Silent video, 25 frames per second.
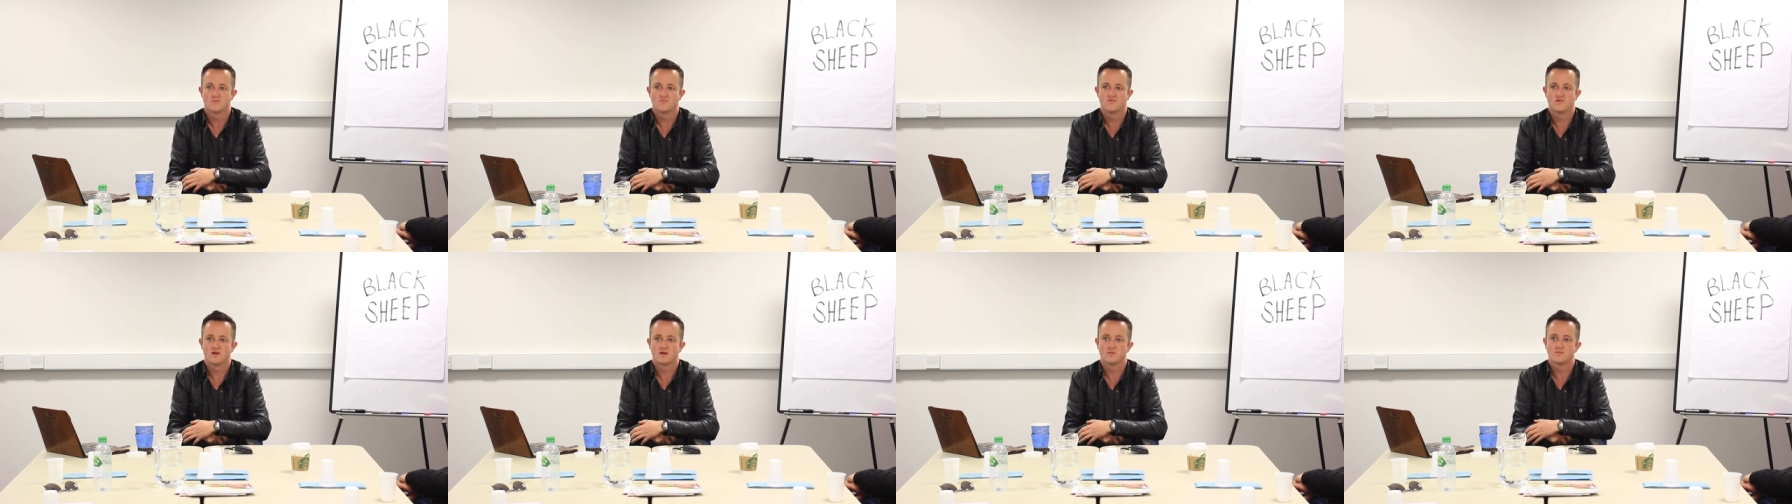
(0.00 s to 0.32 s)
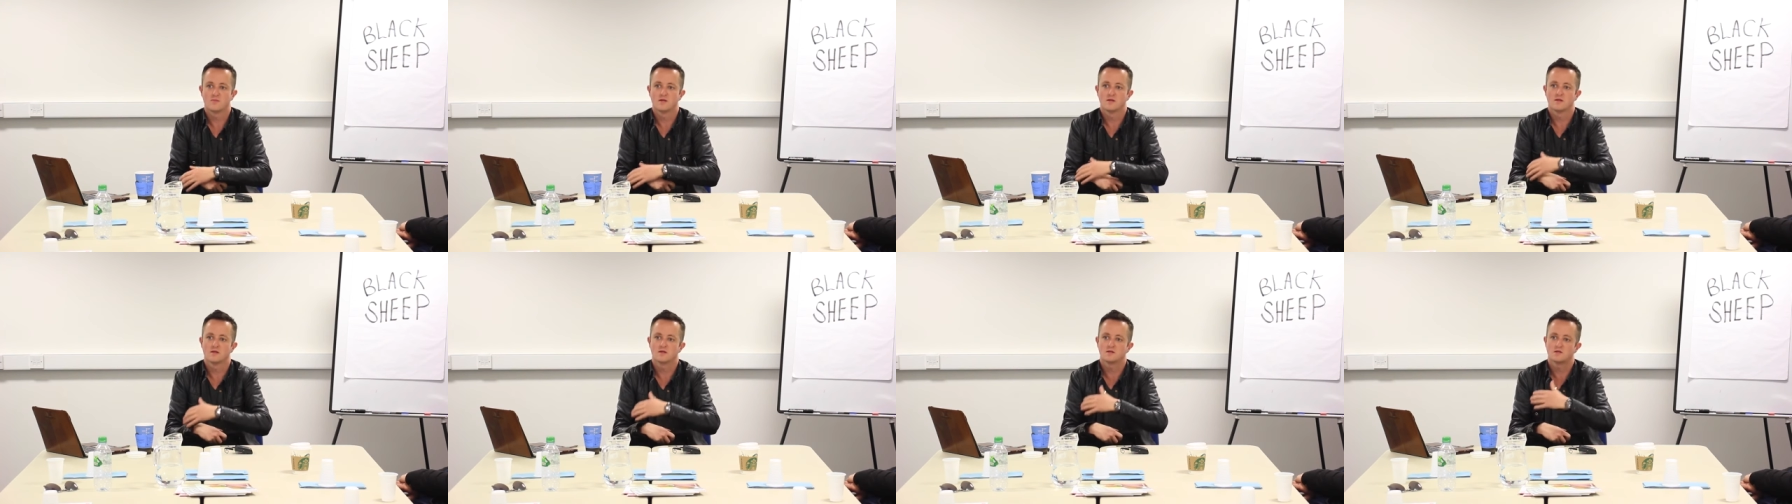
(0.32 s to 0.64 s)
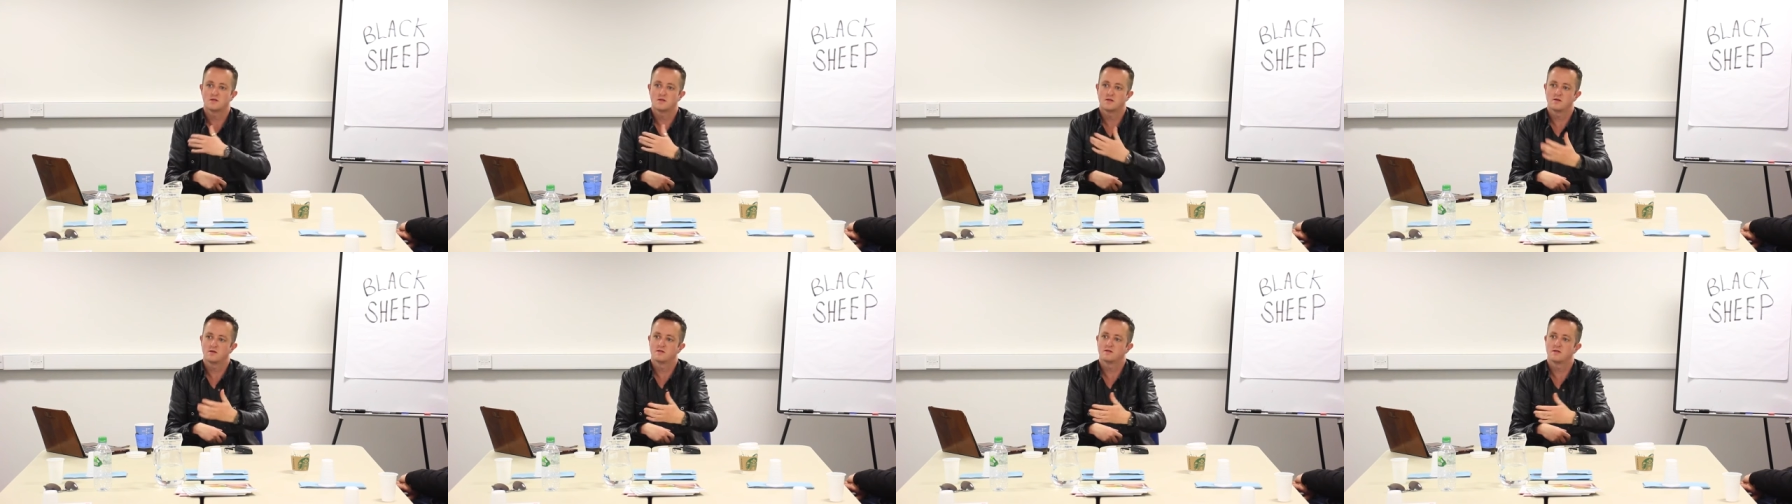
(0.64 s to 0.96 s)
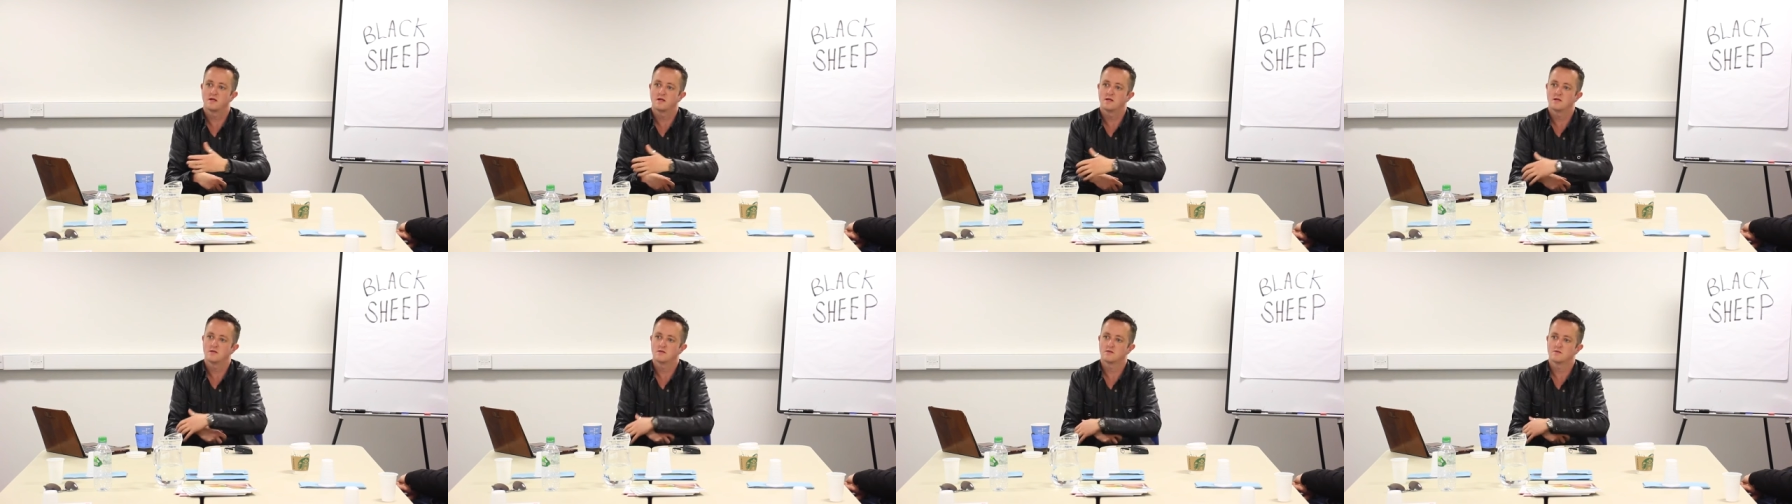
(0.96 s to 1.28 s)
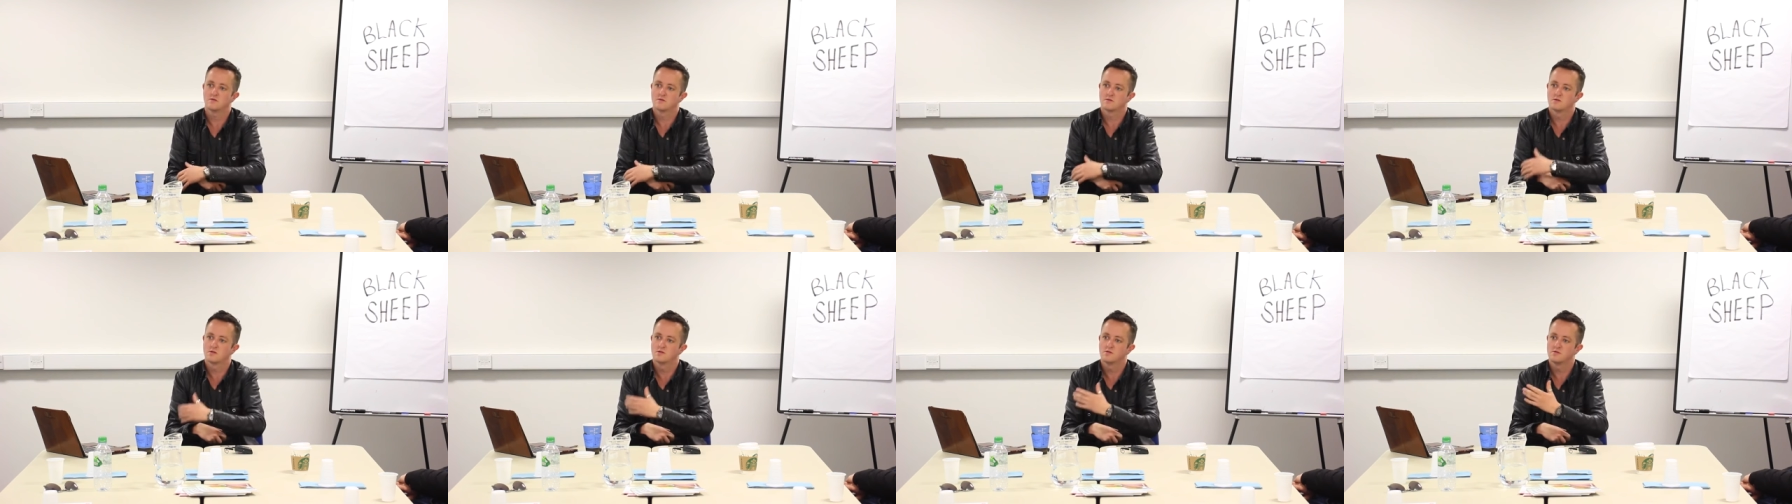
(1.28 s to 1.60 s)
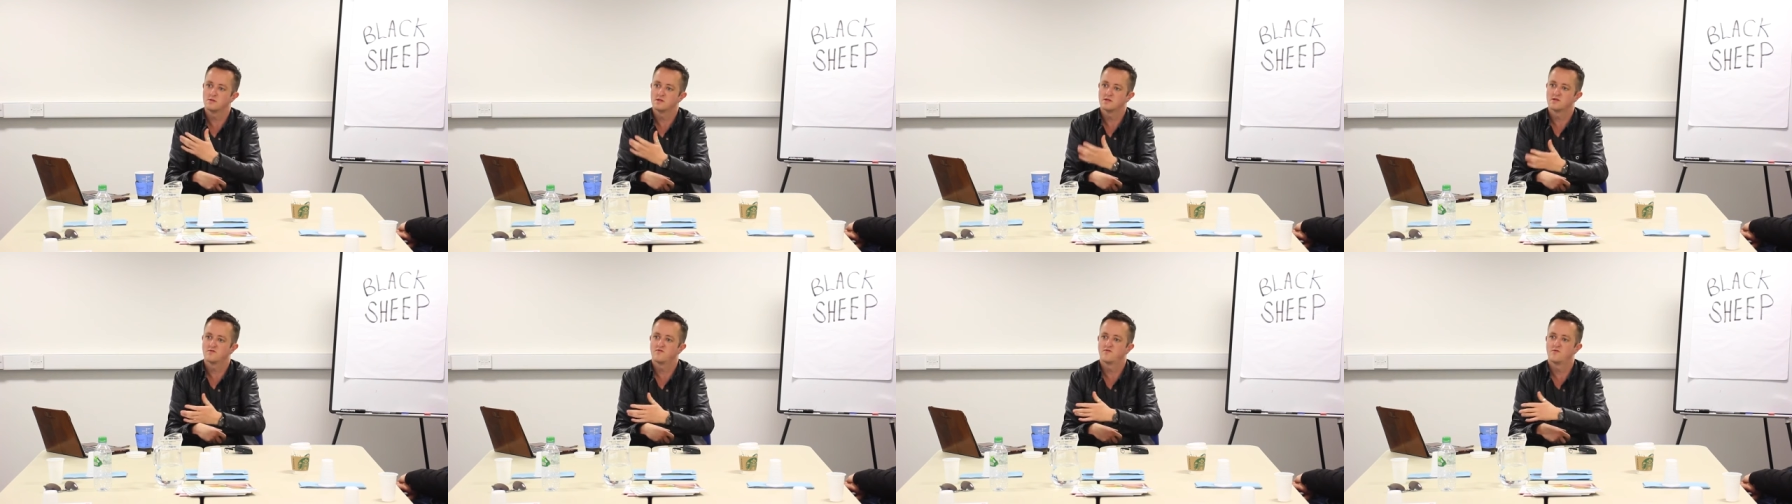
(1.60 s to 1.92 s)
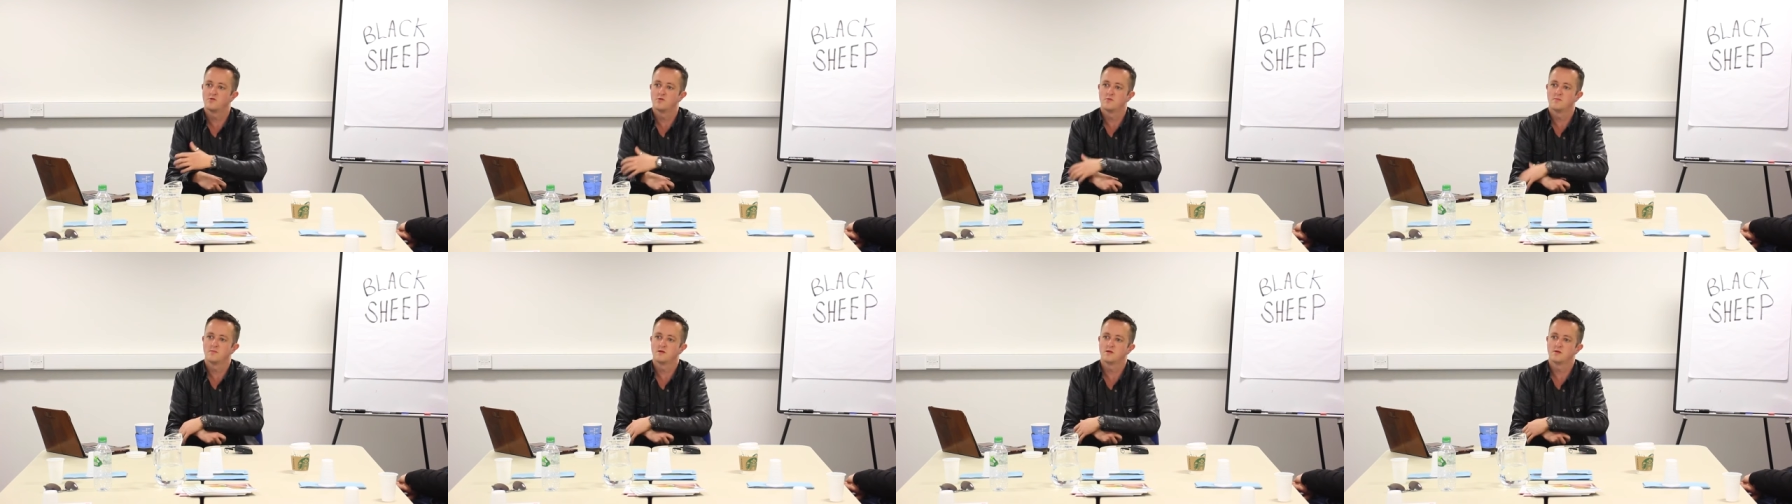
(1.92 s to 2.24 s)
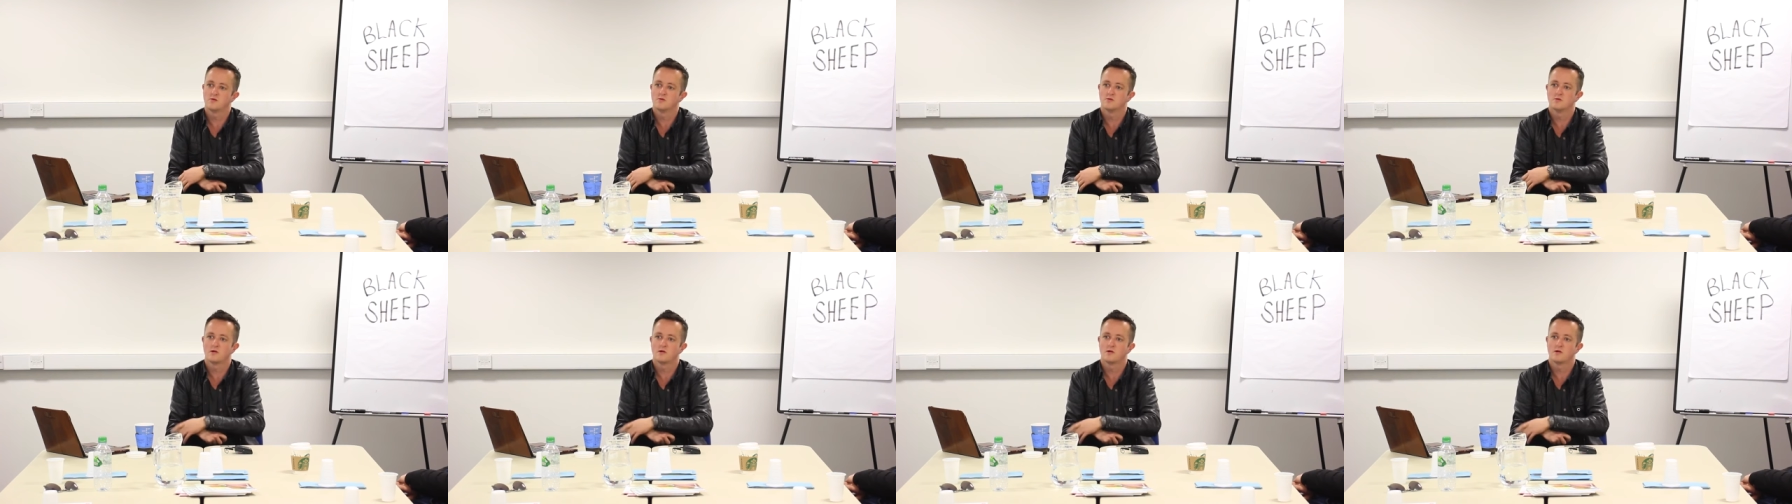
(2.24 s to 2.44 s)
bring me this on a date or do this for me